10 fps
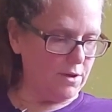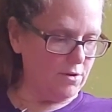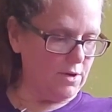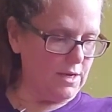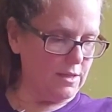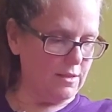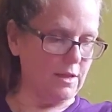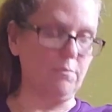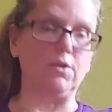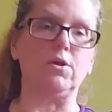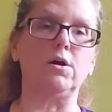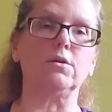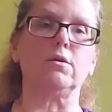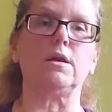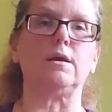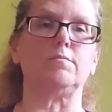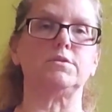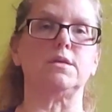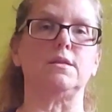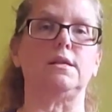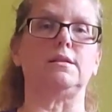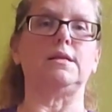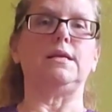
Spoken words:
underneath of them along their hips and then